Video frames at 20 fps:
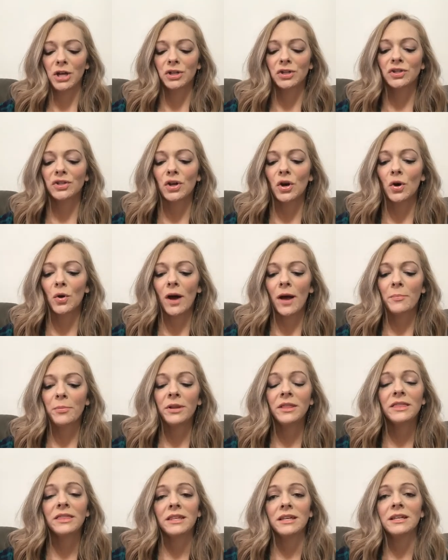So I
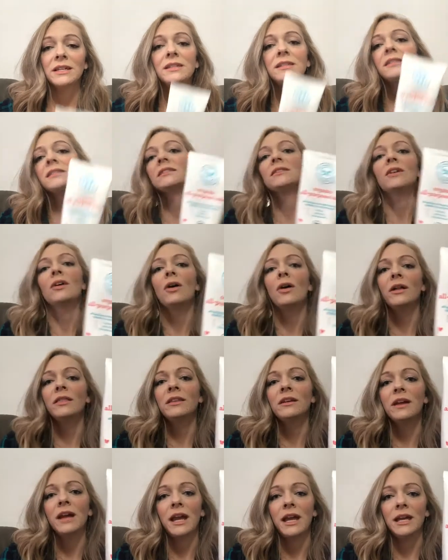put this on
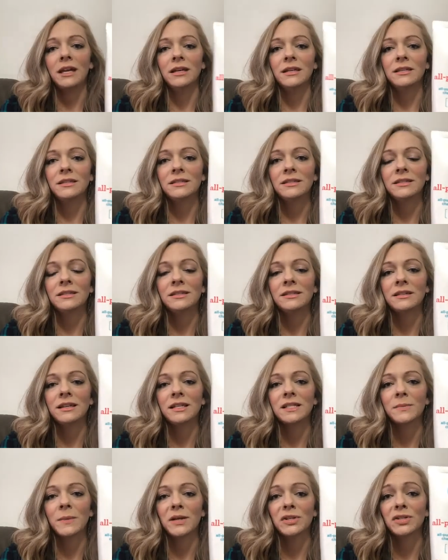their hands,
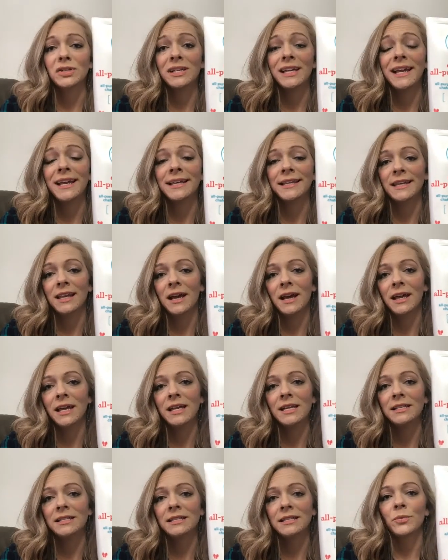especially at
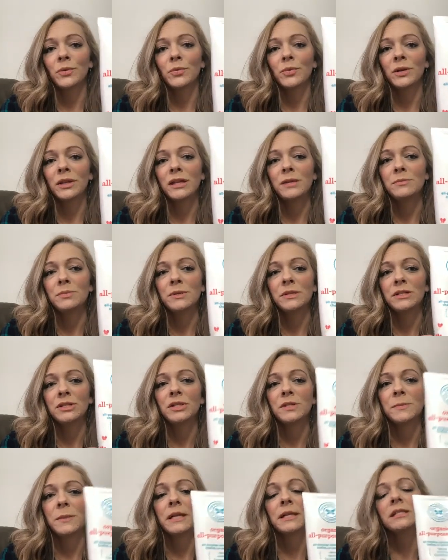night, really
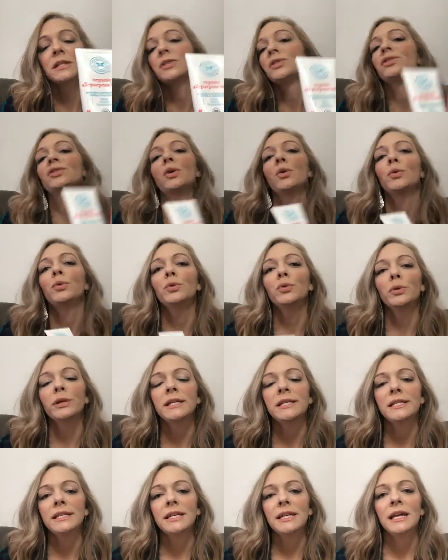just because it's so
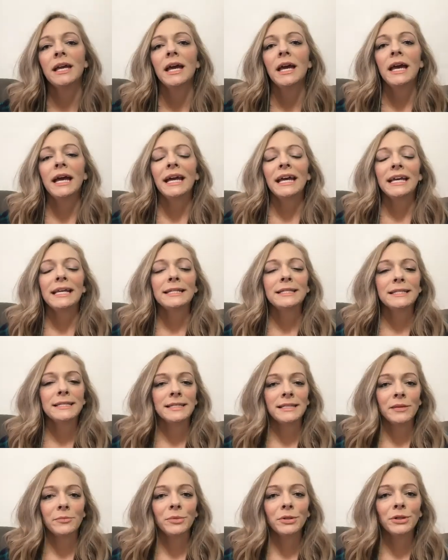greasy. It's
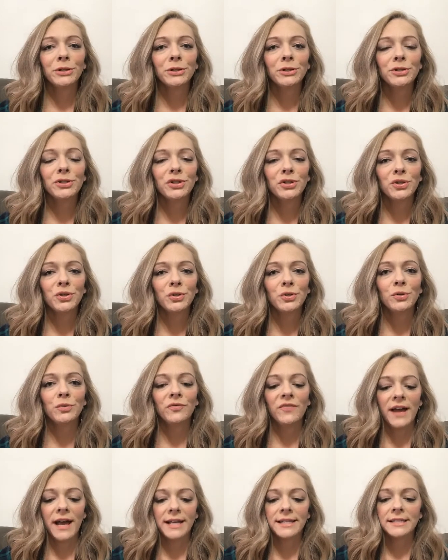similar to
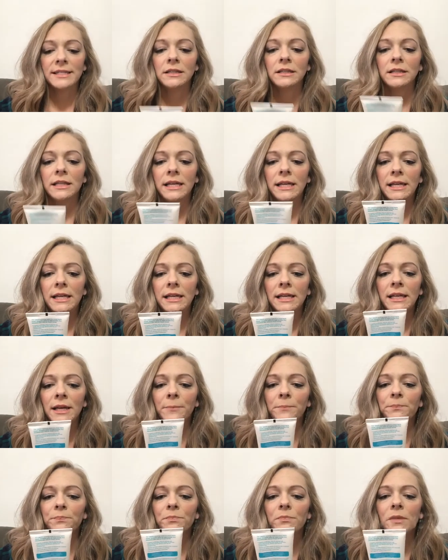Vaseline,
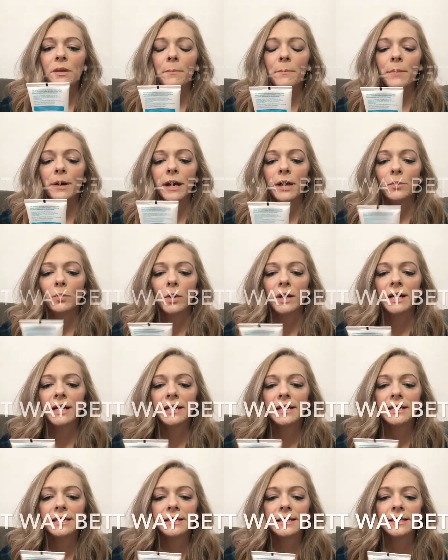but what it
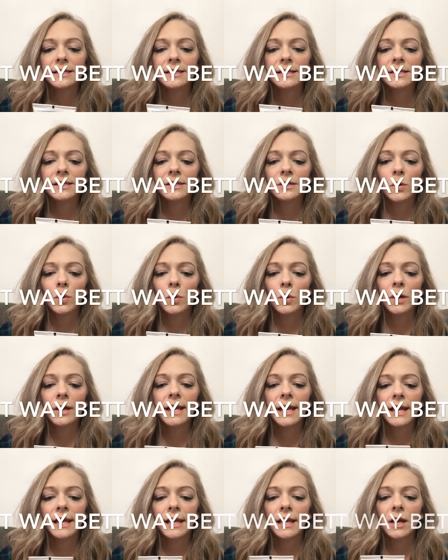is it's
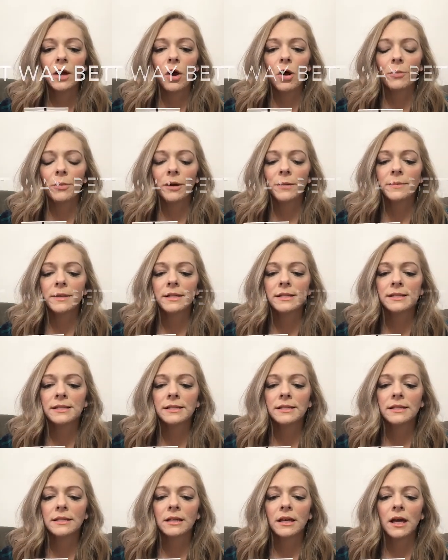organic all-purpose